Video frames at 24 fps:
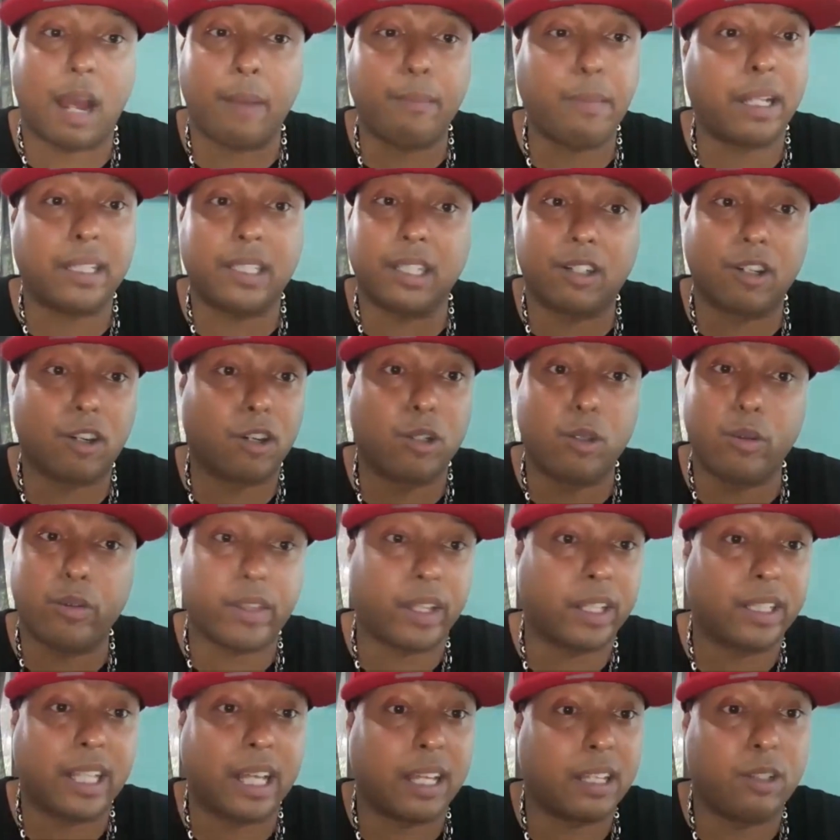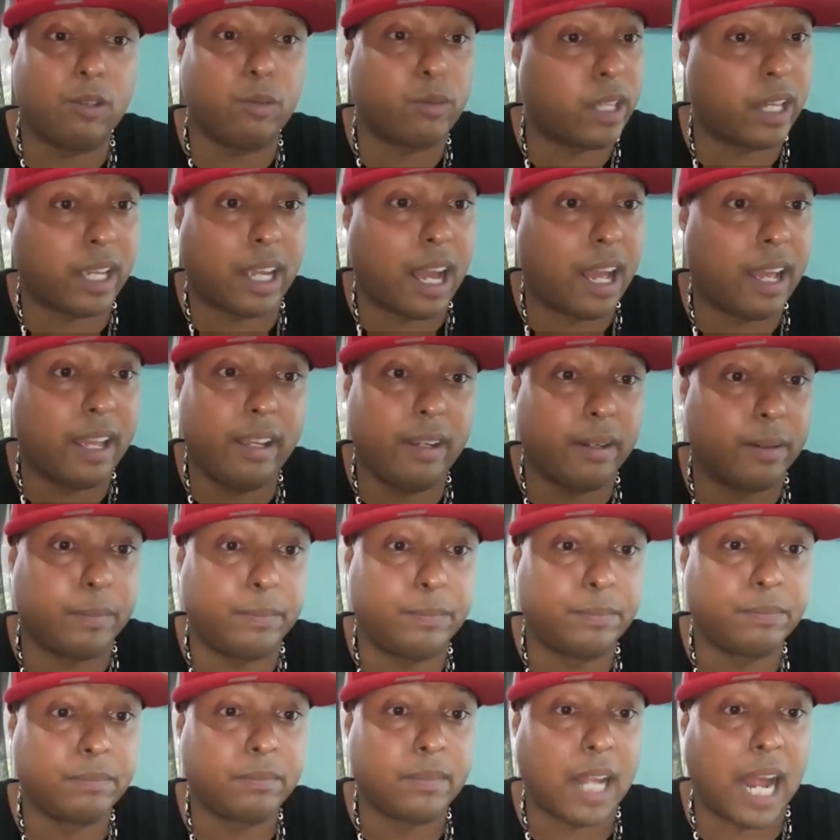I'm not the girl you think I am.
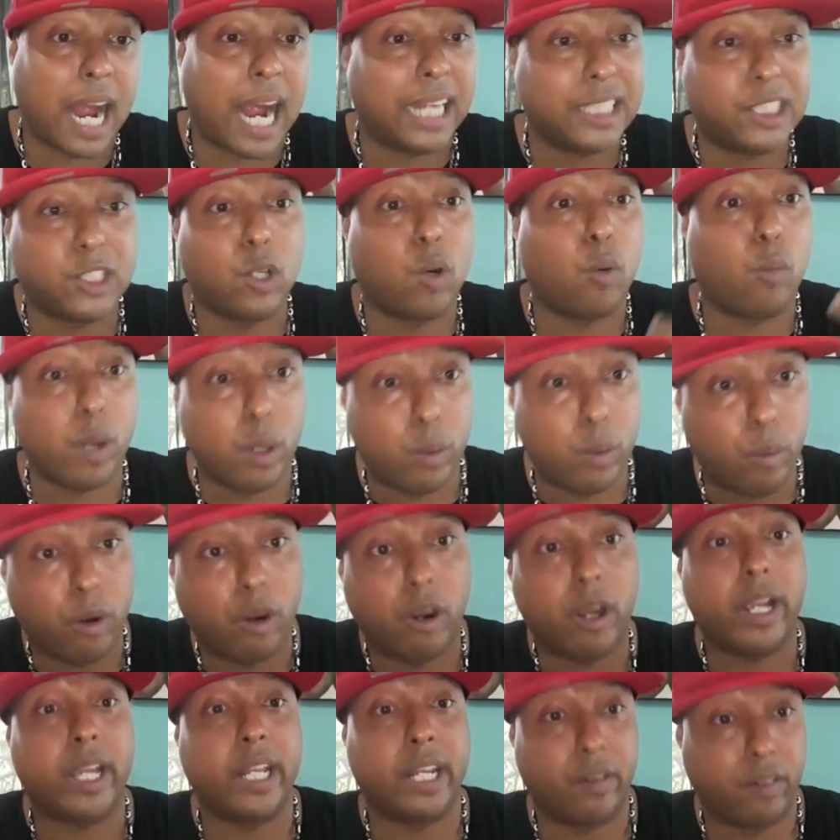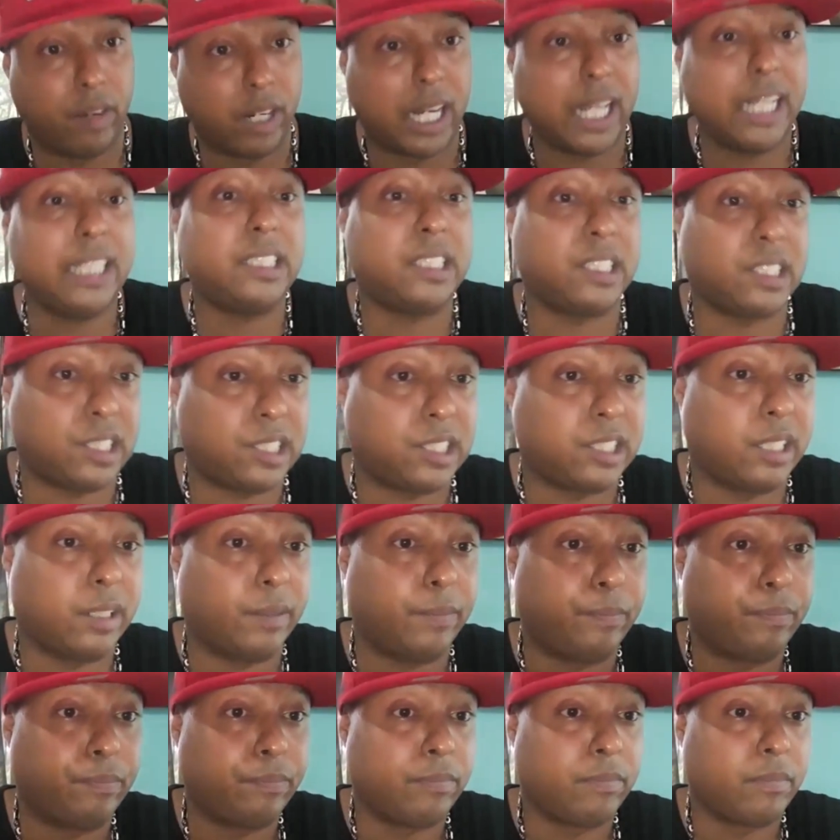I thought we were in a relationship,
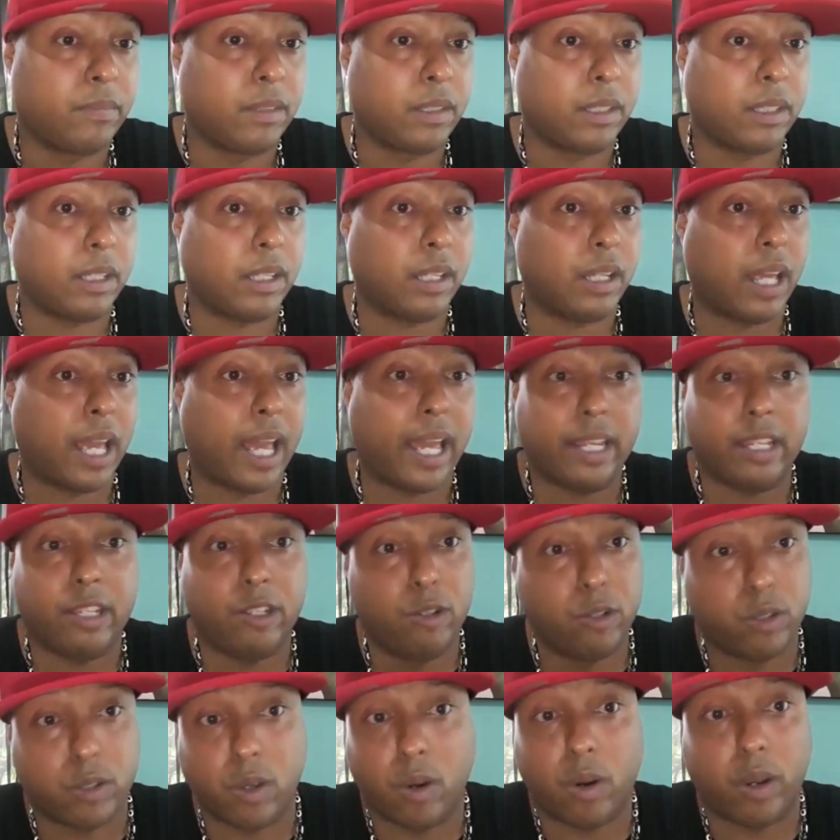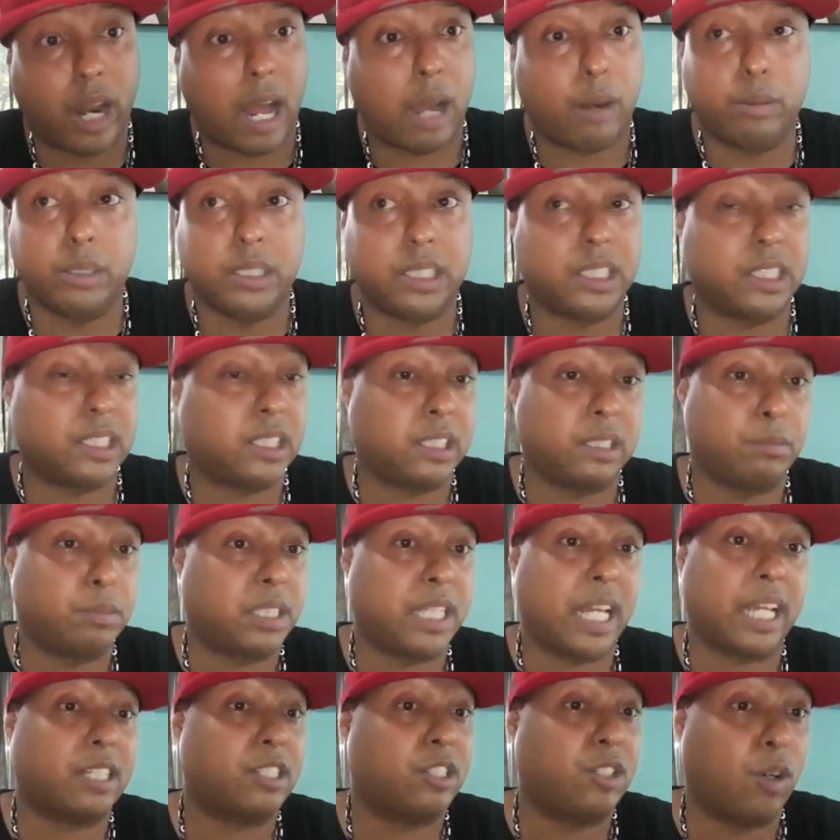and you thought I was just some
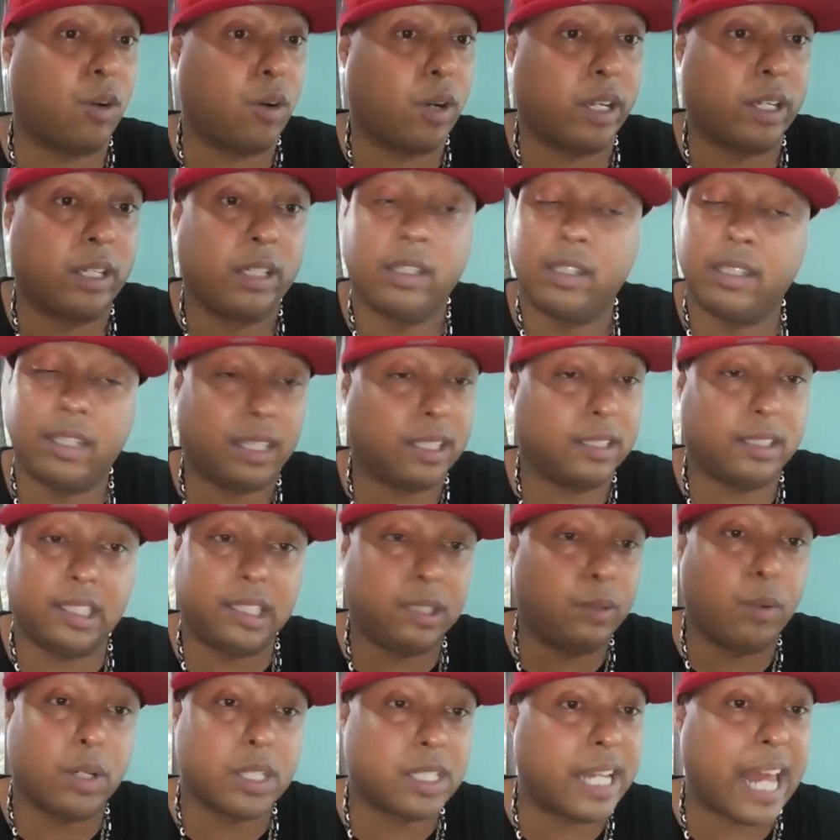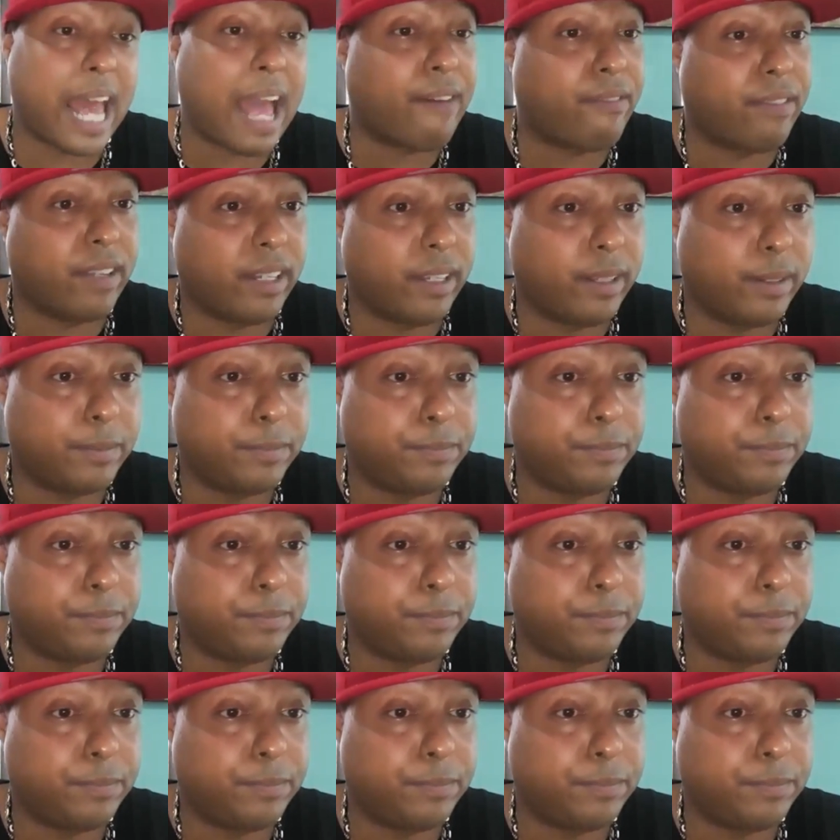sex toy, and she wasn't having it.